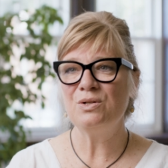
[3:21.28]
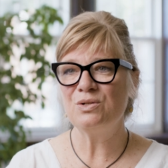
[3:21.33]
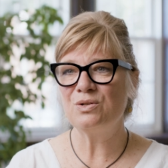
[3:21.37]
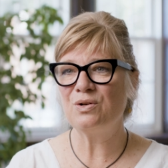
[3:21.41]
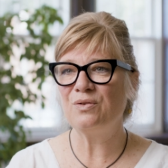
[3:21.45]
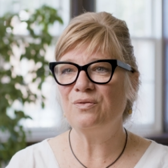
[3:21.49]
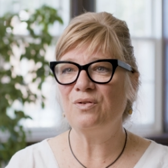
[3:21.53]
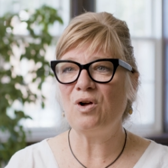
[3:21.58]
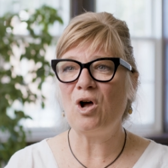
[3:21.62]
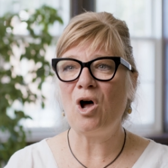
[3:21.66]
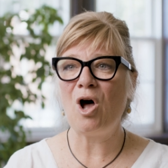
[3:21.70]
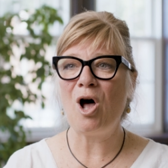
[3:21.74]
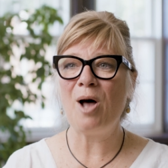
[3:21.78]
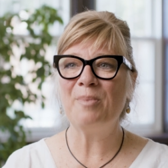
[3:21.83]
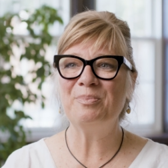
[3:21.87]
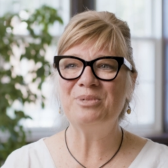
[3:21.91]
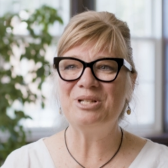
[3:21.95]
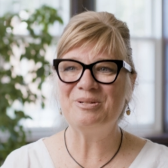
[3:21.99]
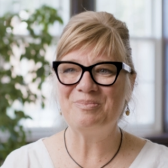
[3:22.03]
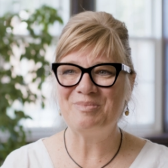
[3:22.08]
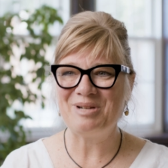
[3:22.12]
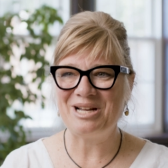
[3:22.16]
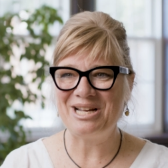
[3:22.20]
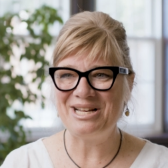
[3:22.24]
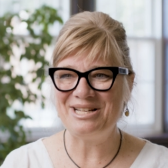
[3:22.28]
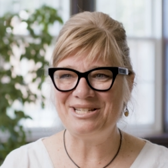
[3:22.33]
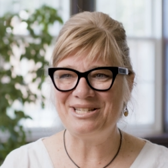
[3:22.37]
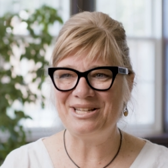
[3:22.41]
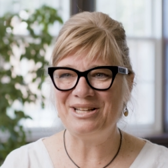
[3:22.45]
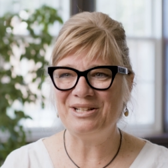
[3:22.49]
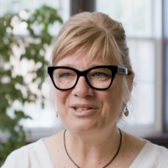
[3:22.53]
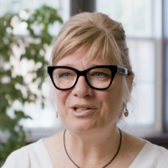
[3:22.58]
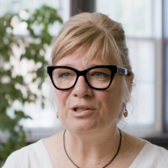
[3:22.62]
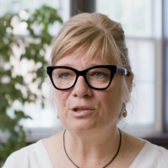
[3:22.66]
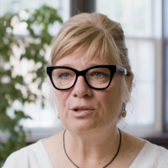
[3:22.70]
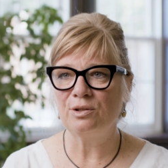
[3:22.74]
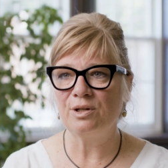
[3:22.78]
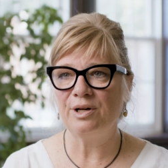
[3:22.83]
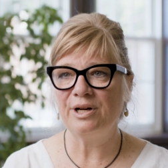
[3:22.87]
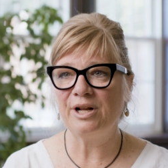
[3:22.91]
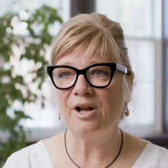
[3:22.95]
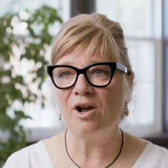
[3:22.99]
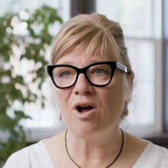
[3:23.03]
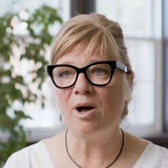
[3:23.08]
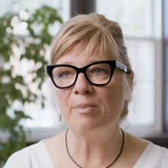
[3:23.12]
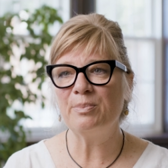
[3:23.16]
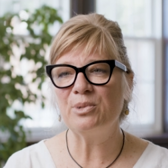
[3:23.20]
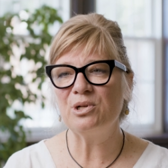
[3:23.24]
sort of optimizing the
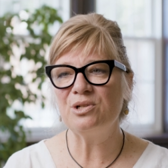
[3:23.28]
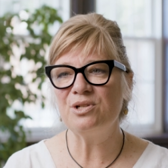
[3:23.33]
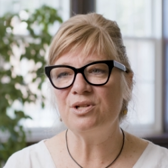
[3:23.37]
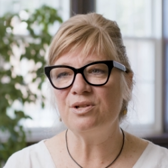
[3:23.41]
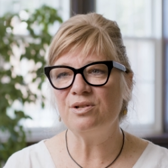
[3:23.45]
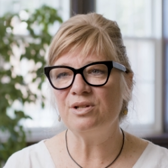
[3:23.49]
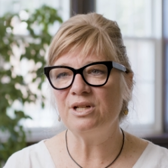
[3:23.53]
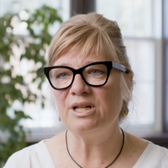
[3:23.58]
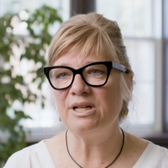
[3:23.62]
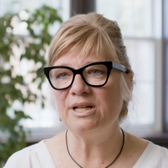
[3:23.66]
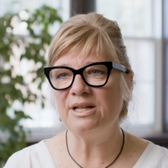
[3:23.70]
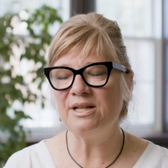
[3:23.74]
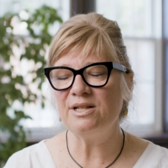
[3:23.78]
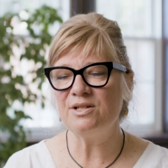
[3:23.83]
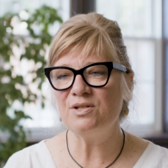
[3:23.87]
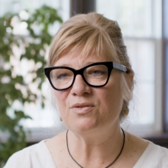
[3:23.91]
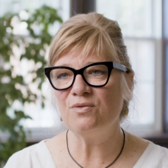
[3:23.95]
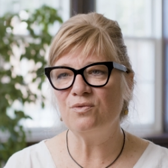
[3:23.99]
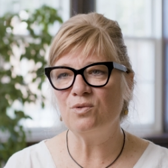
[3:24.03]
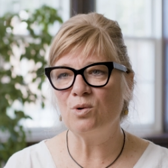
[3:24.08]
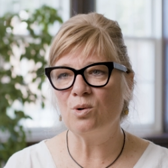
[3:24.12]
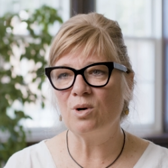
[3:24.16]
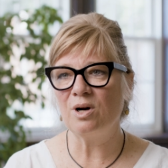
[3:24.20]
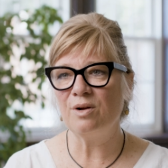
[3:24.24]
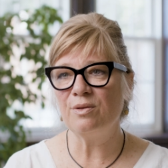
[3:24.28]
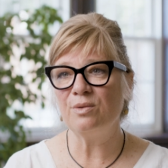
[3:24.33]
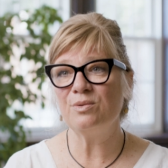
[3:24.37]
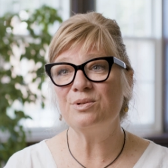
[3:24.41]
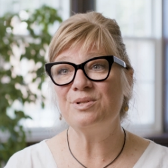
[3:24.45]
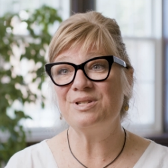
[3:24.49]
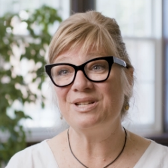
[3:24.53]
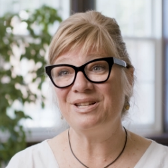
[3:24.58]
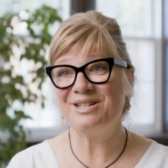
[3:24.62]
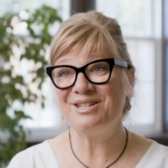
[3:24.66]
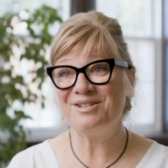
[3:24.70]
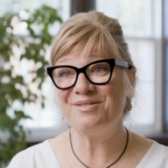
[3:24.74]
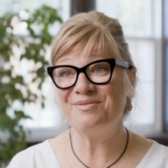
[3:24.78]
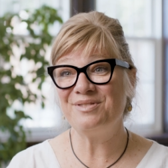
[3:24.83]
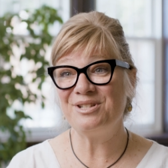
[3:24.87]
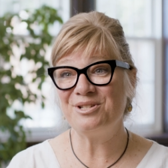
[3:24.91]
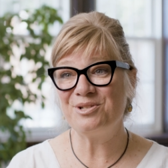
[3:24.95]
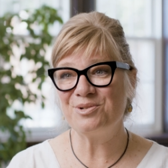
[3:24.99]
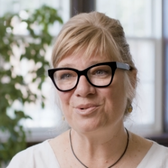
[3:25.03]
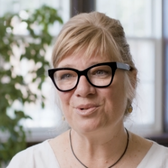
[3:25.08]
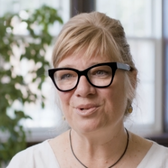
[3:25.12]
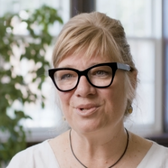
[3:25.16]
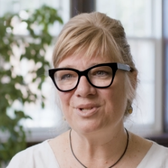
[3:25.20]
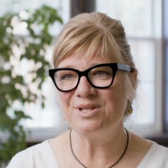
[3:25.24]
learning opportunities for those
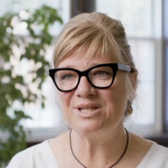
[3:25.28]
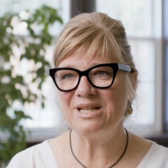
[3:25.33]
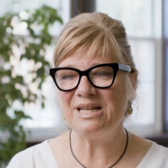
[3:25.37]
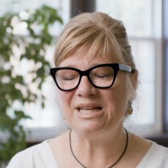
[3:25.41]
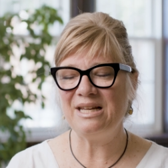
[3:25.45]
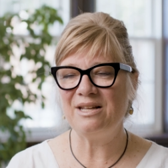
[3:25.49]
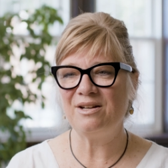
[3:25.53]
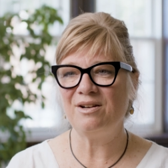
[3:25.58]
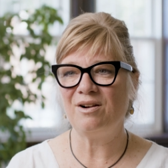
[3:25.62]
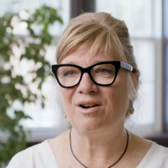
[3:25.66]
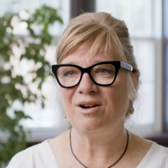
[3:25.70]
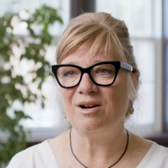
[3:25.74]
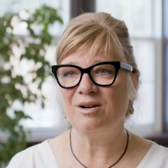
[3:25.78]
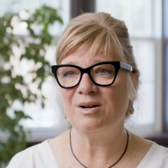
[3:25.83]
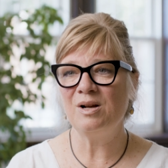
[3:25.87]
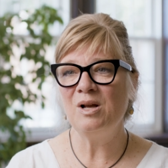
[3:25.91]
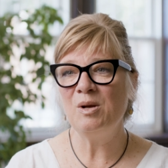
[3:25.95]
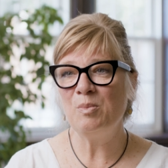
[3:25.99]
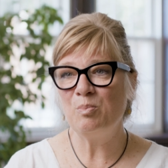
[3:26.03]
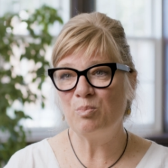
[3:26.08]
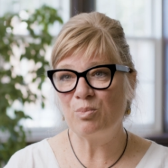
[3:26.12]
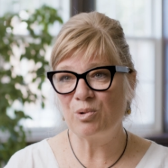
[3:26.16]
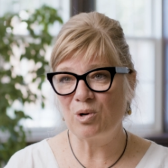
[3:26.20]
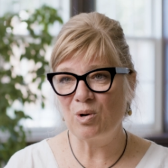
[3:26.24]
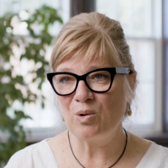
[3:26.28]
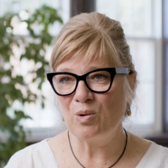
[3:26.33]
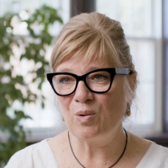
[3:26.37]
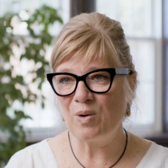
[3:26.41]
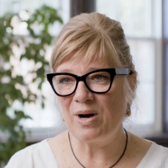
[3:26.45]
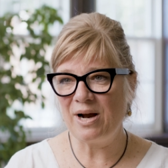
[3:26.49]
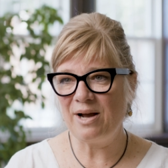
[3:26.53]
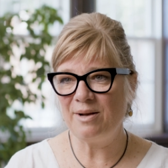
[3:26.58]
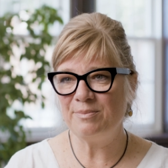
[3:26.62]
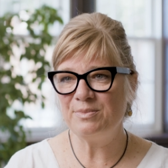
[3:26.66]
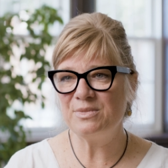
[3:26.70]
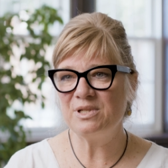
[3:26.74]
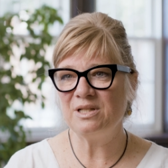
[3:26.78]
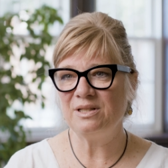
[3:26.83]
individuals in our program